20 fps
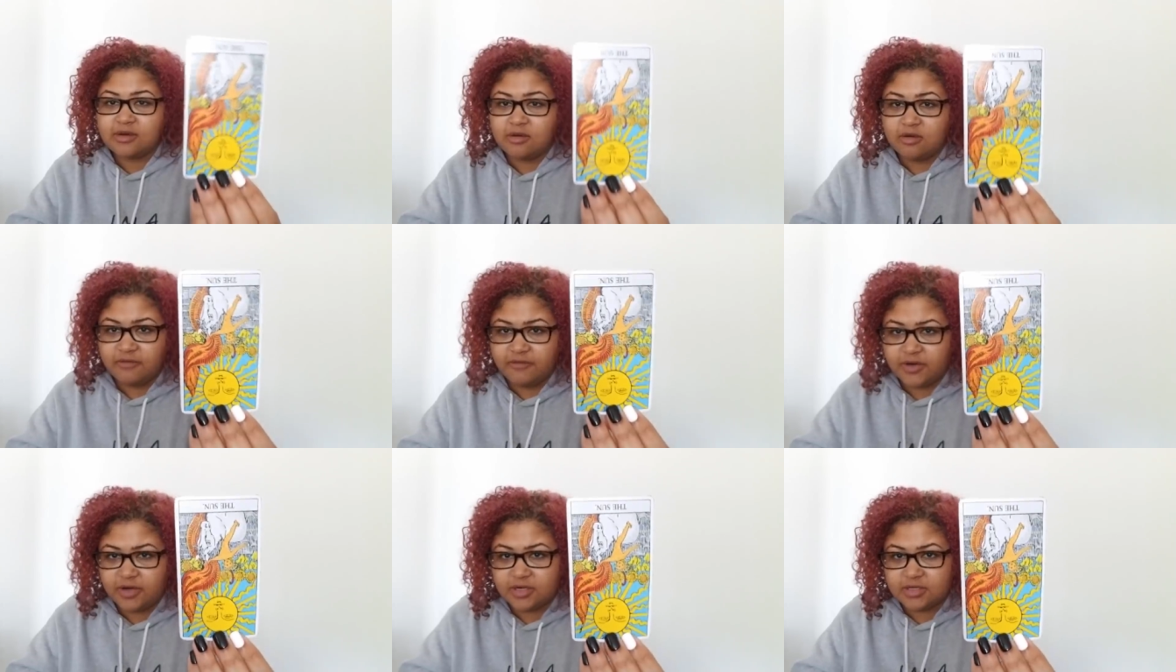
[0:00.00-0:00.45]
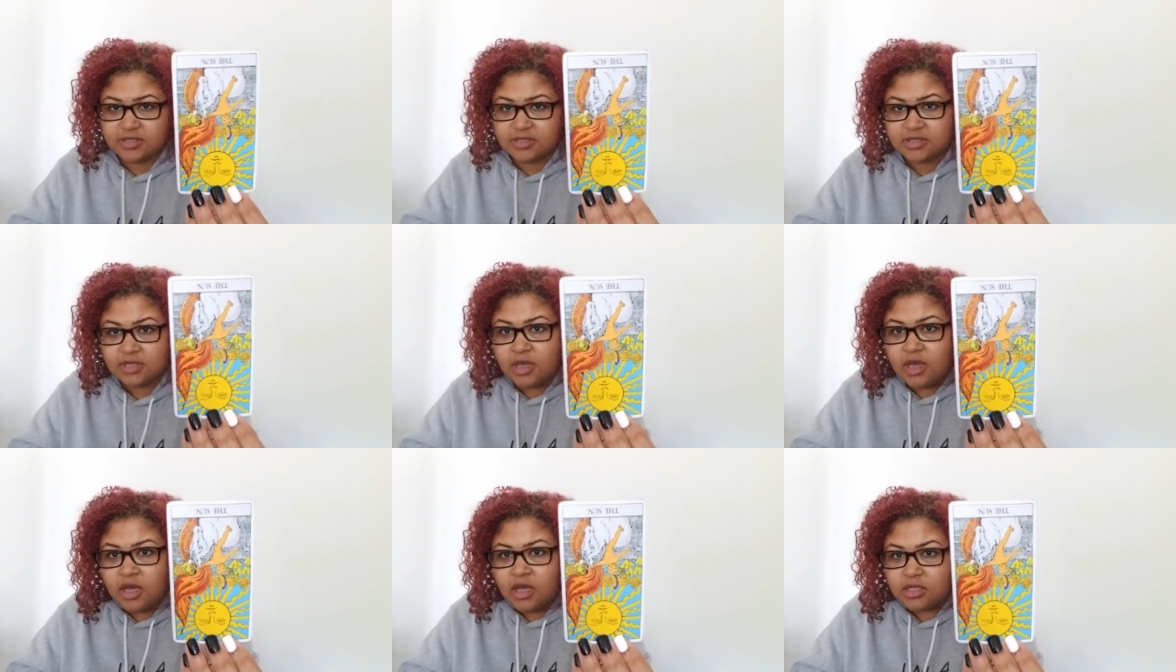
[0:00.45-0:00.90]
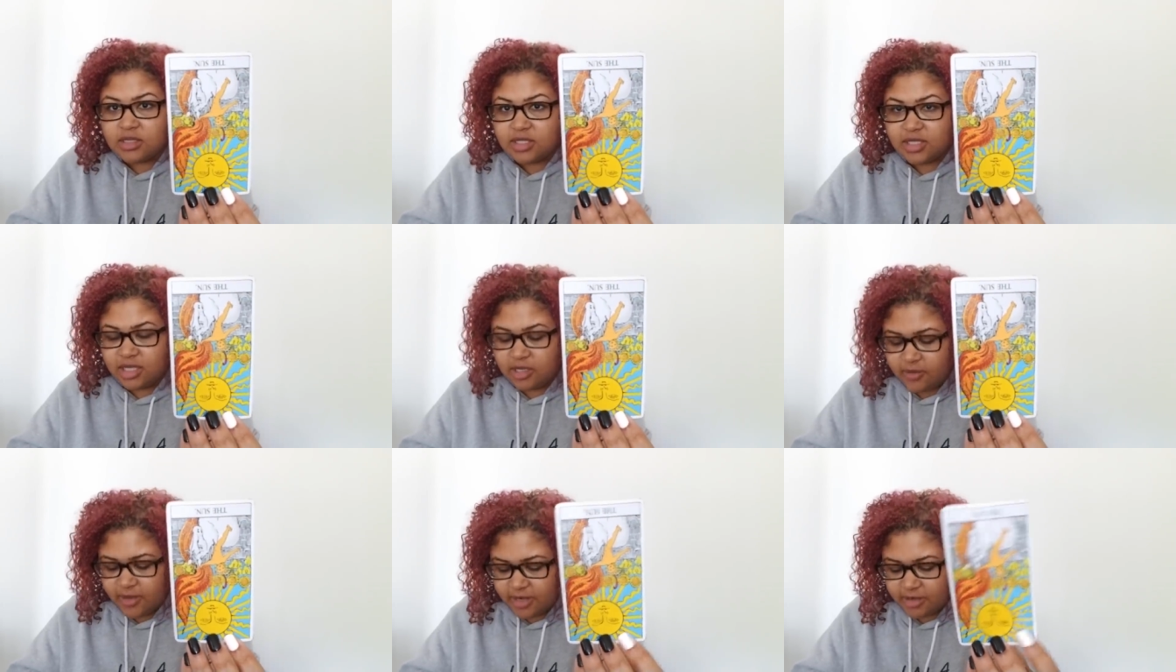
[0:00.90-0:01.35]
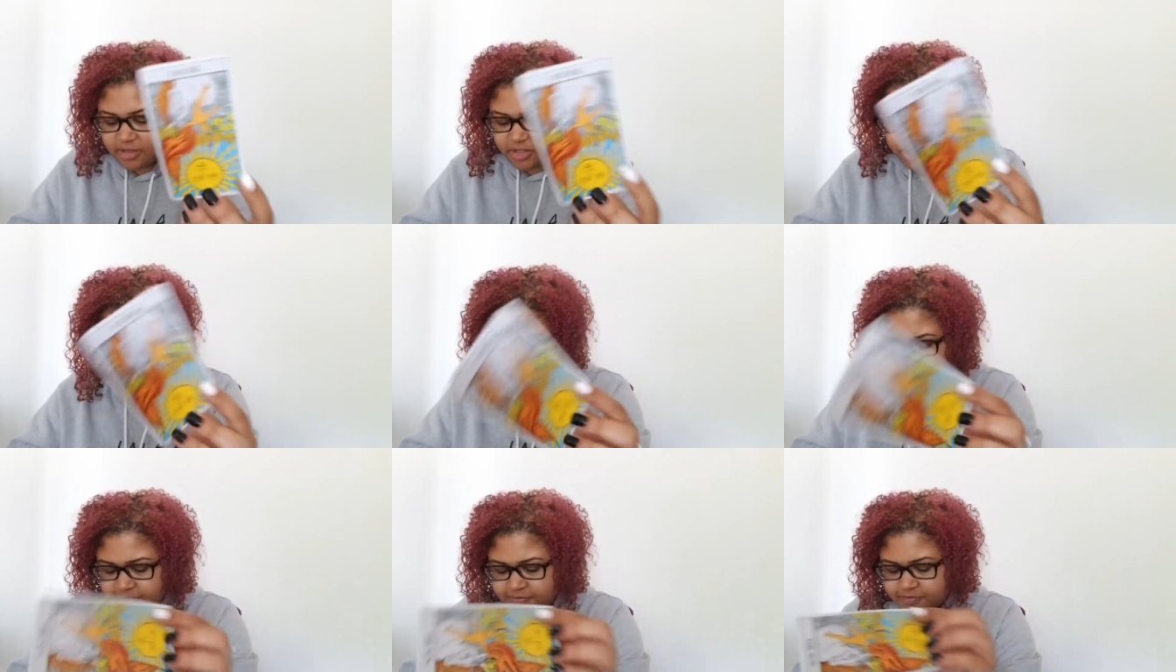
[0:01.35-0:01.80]
in reverse, Leo
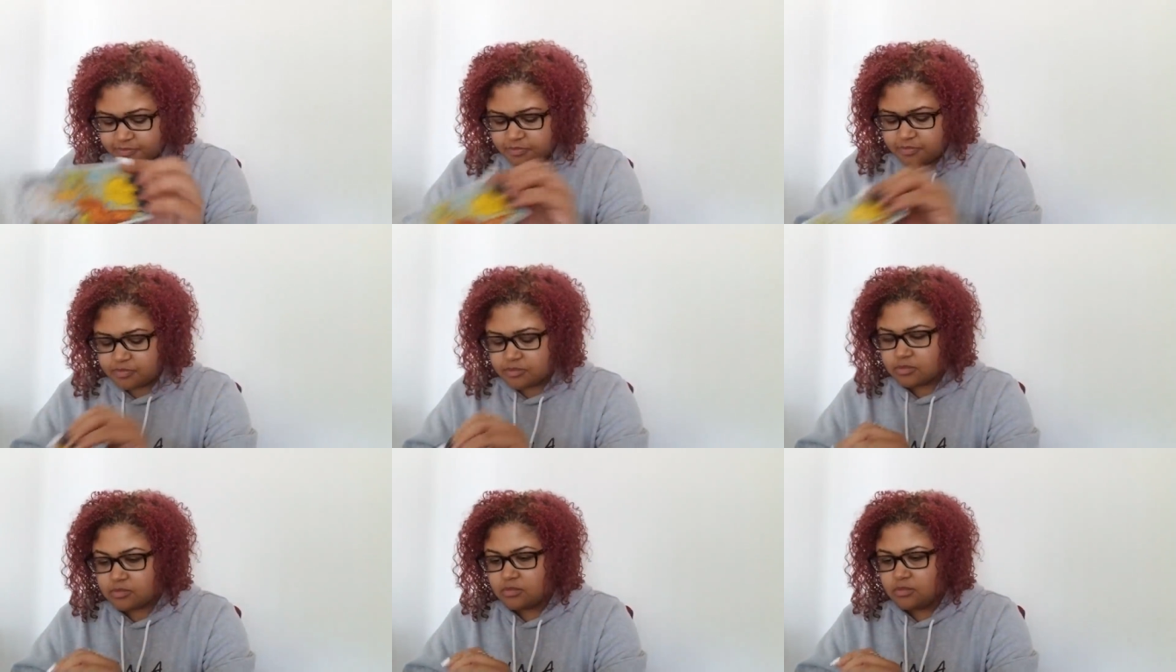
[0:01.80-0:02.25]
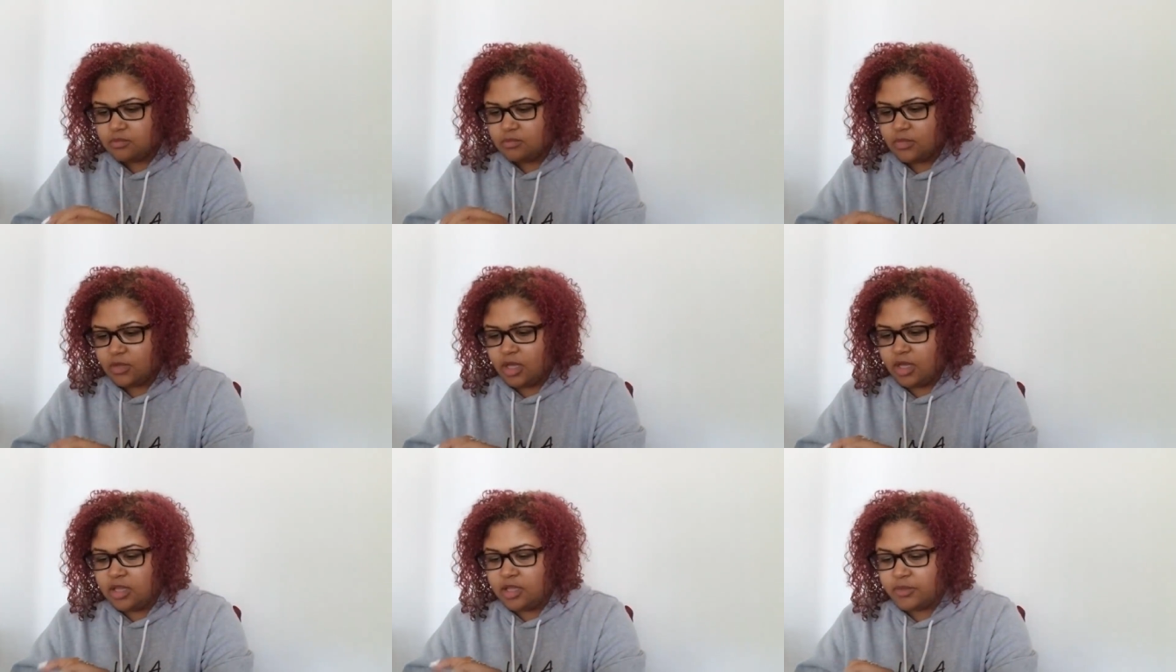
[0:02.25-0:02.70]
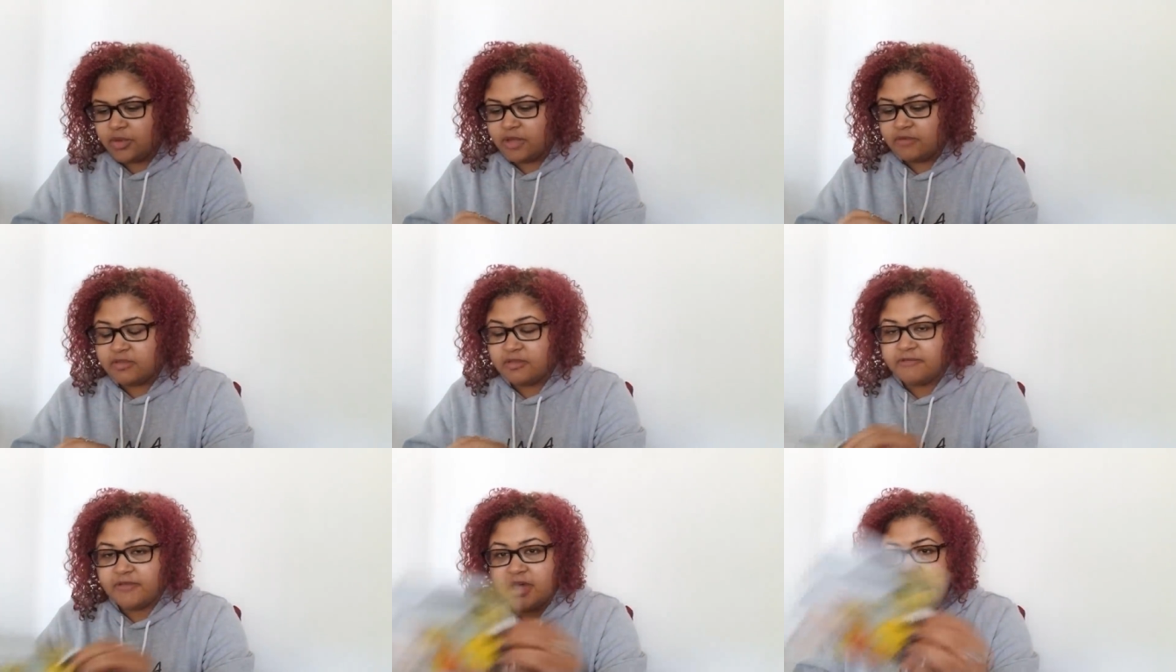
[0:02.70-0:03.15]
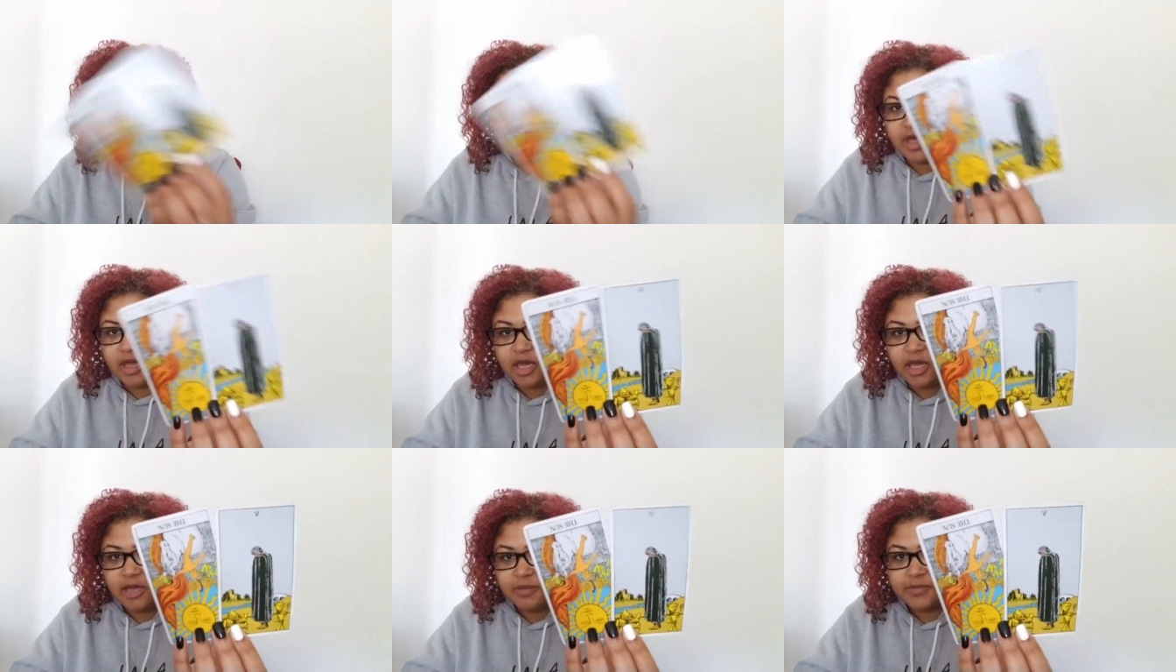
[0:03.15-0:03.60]
energy, and then we have the five of
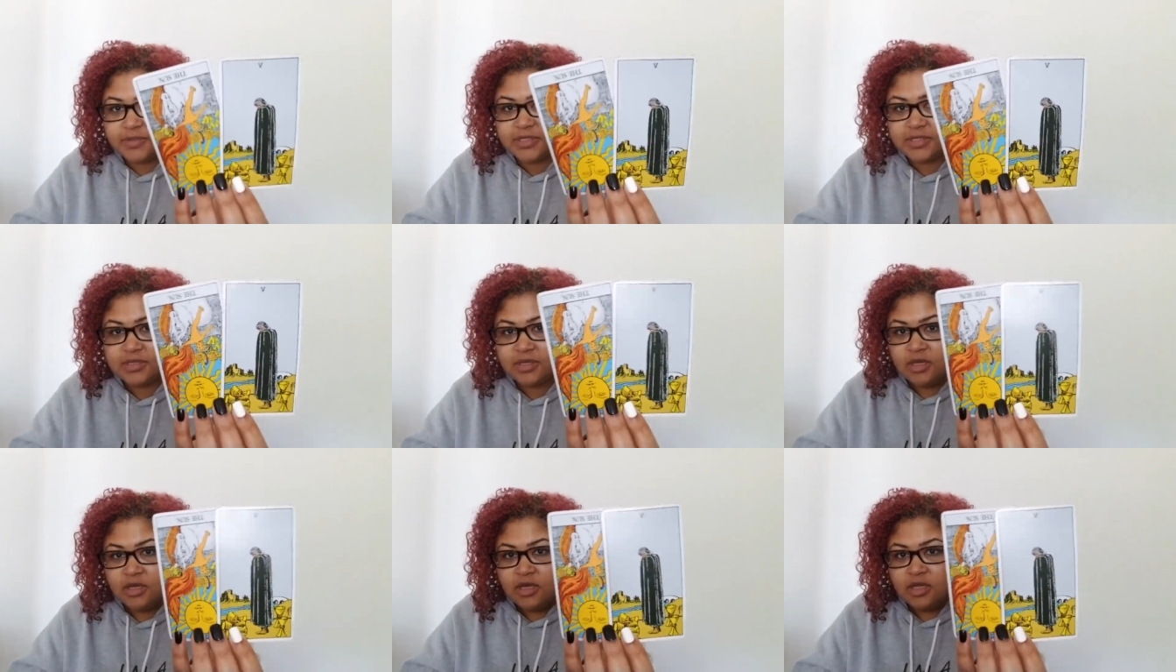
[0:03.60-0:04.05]
cups.